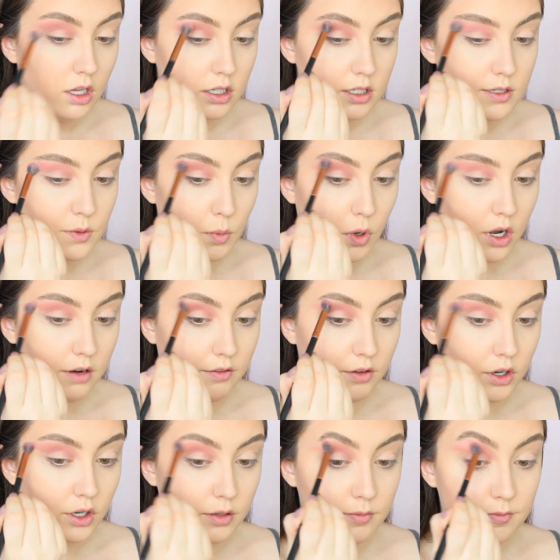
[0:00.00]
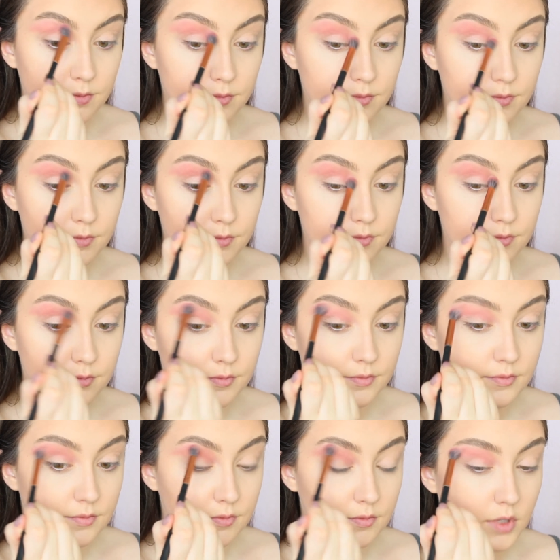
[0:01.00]
it's whatever.
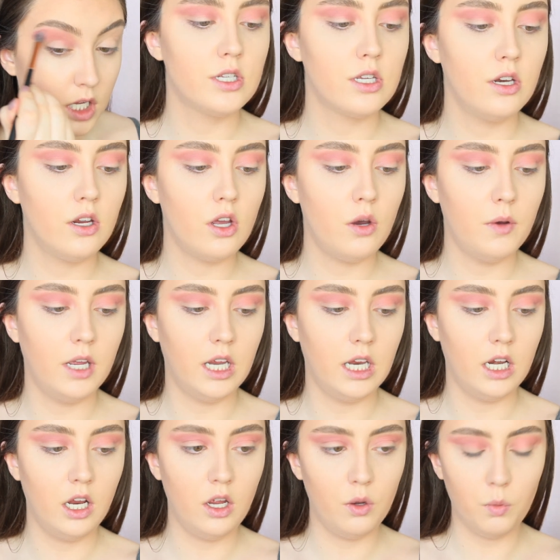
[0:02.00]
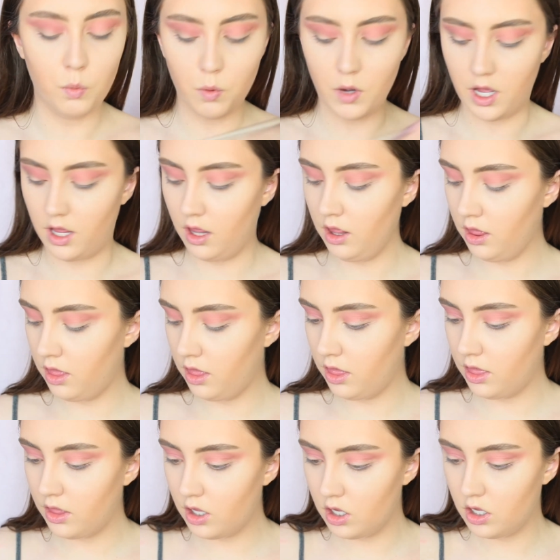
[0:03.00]
Just gonna go in
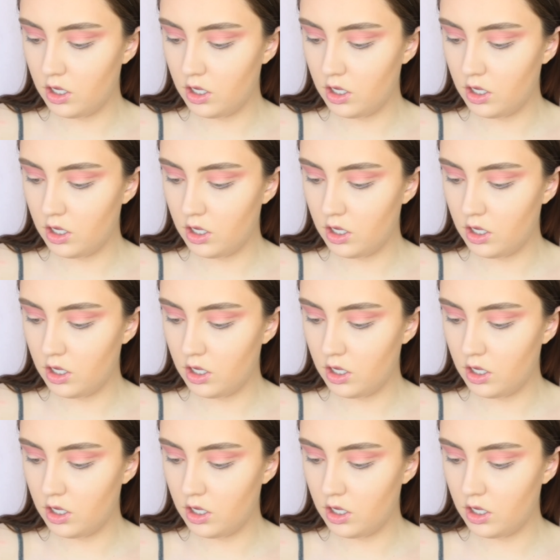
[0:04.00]
with,